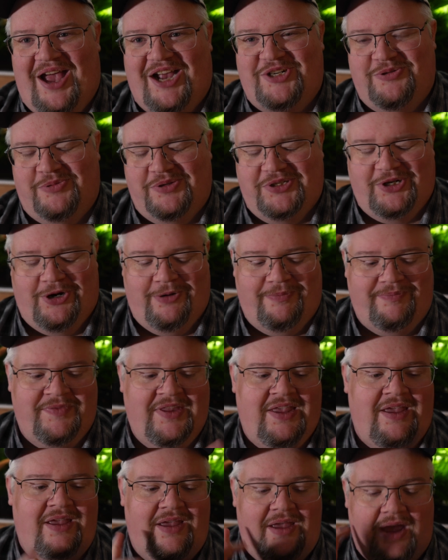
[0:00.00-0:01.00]
actual term.
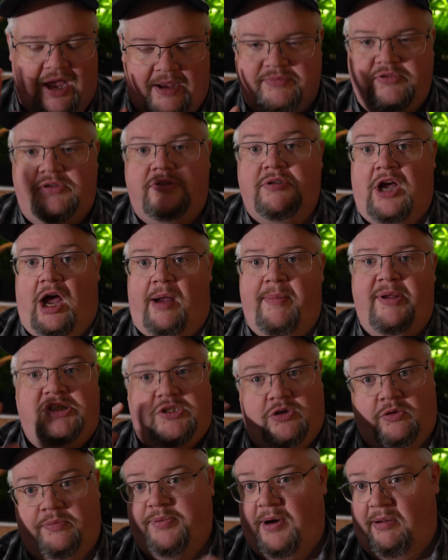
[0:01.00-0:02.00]

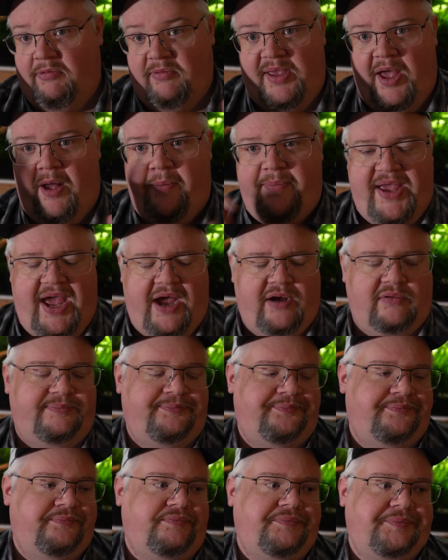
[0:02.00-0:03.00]
Comments will probably help me out.
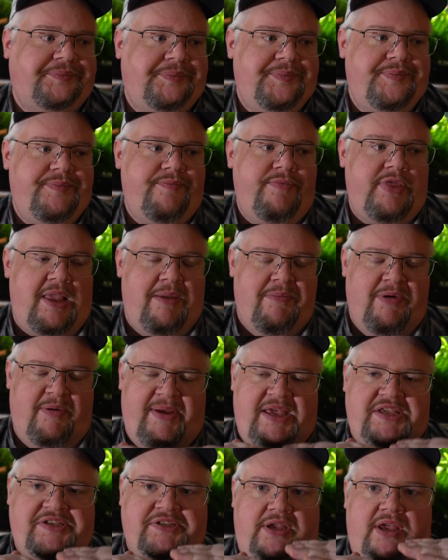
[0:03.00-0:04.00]
But
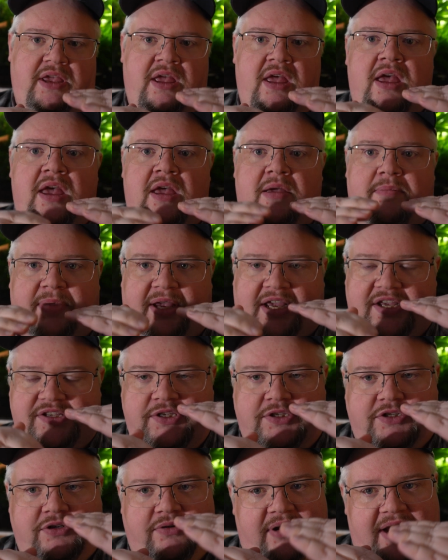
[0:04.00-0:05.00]
basically, because
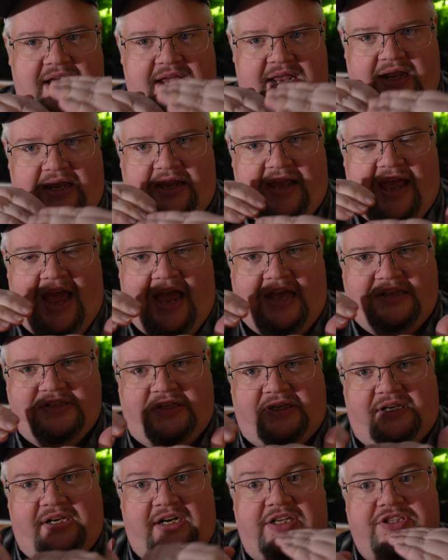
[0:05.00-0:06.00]
it's creating
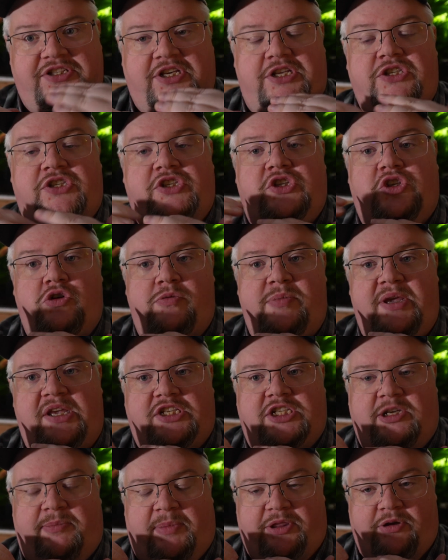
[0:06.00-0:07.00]
acid and it's consuming
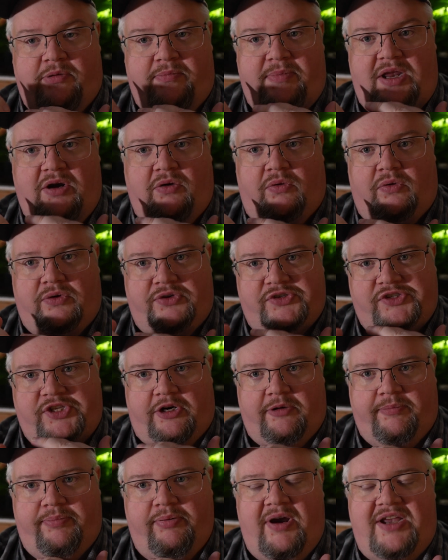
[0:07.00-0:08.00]
some other minerals that
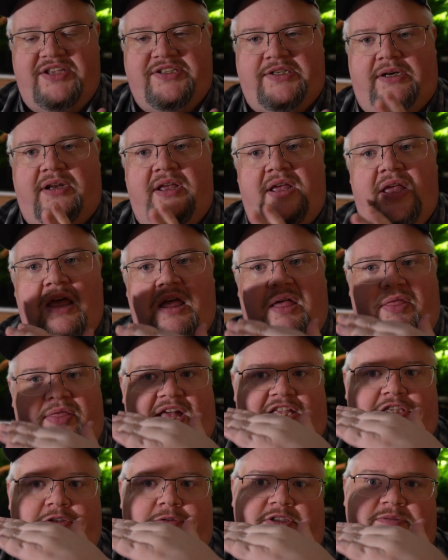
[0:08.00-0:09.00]
are present,
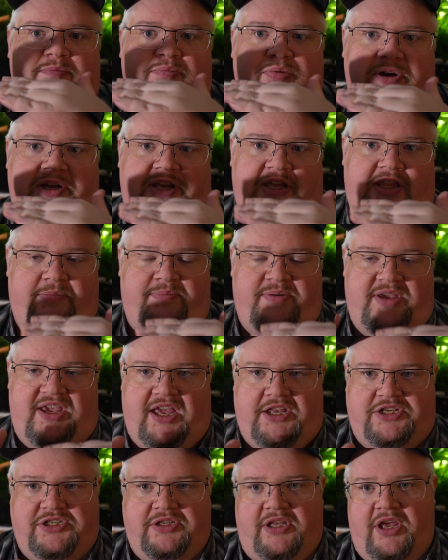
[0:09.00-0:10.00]
that's what's bringing the
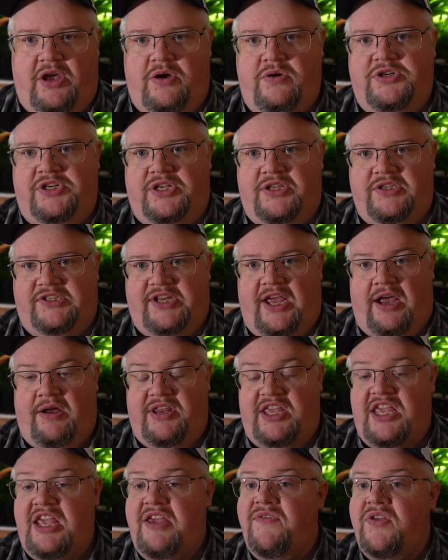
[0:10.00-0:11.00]
pH of the oceans down.
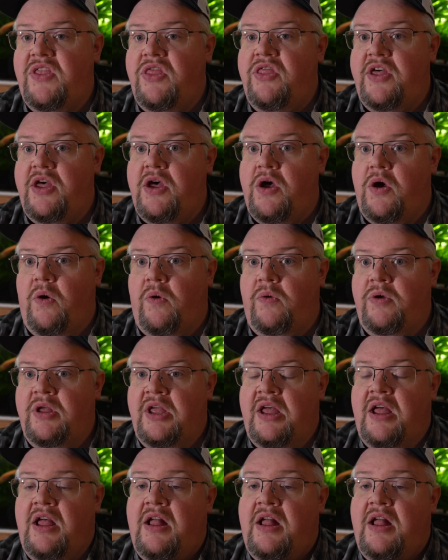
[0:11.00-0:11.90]
Even though